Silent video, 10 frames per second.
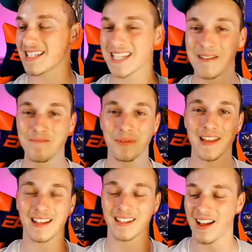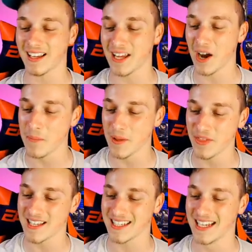Simply Unlucky open
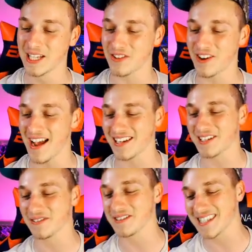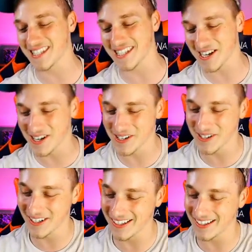this and his reaction was so
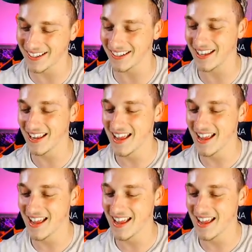good.